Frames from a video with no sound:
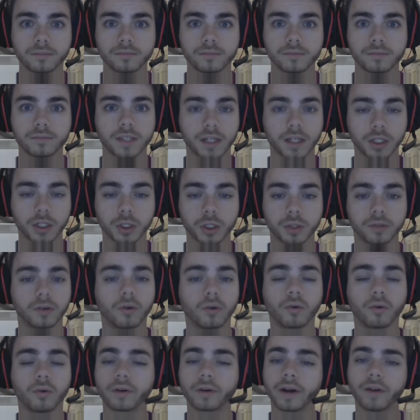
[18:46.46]
section
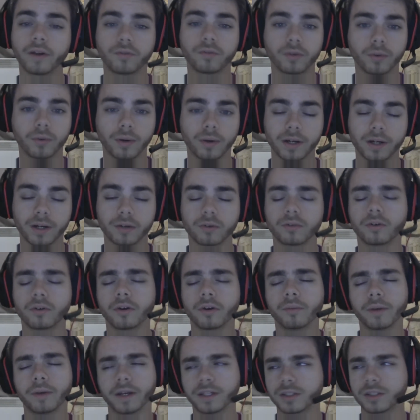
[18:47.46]
or everywhere, or
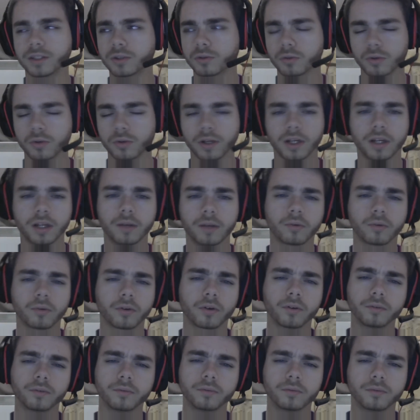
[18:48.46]
on my stream
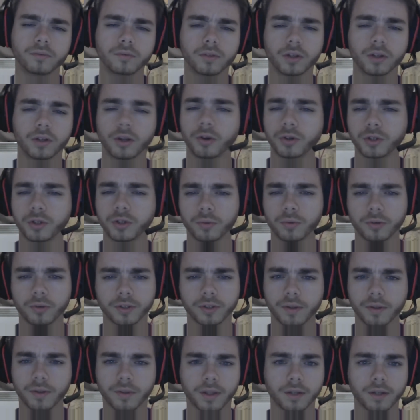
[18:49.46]
or on the YouTube or
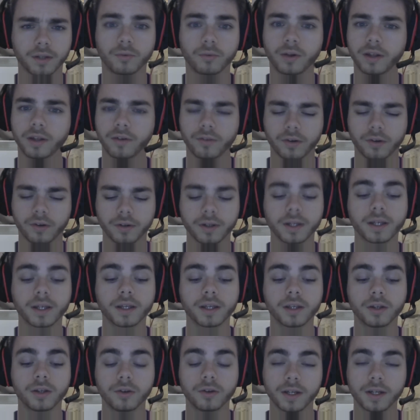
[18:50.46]
something, whatever.
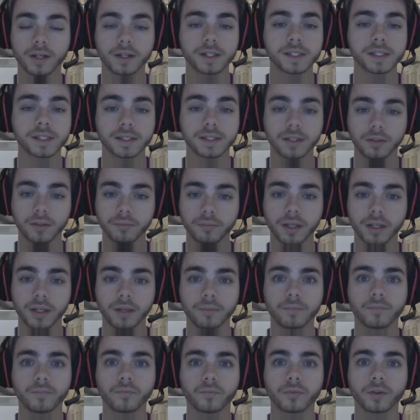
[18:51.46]
You guys tell me
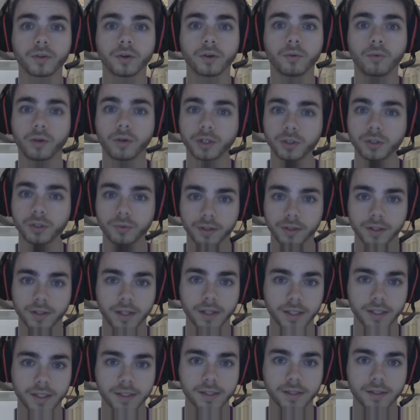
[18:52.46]
what you want
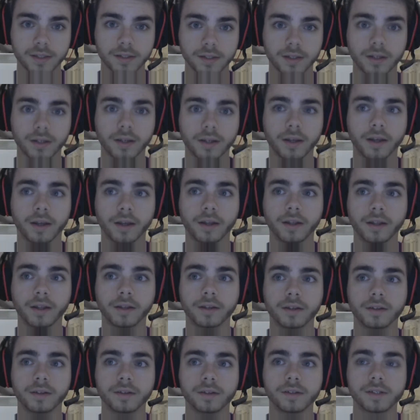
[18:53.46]
next. And
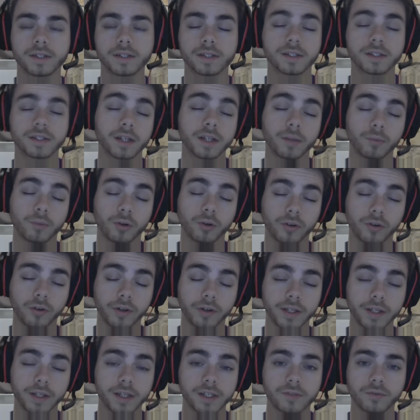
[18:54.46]
since I am on
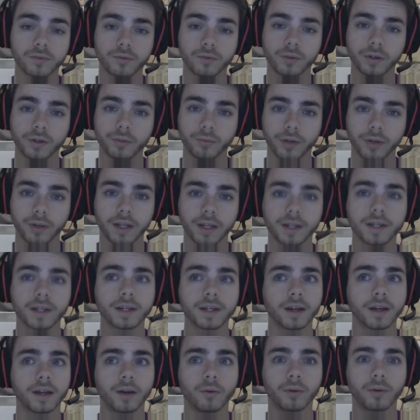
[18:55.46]
holidays for one week,
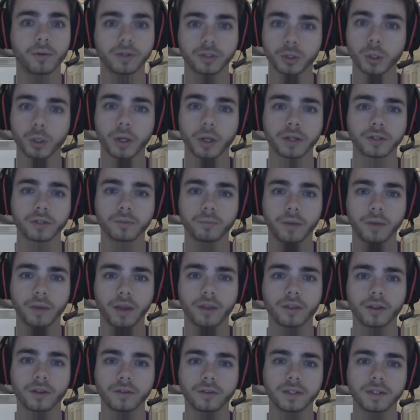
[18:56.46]
I will try to
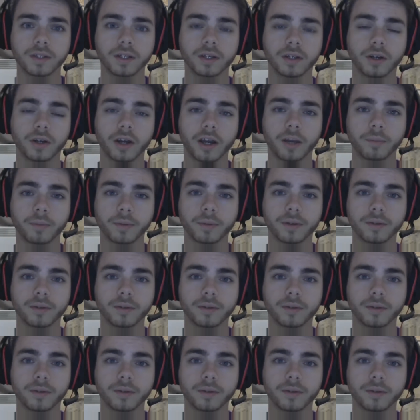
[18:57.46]
make that video happen.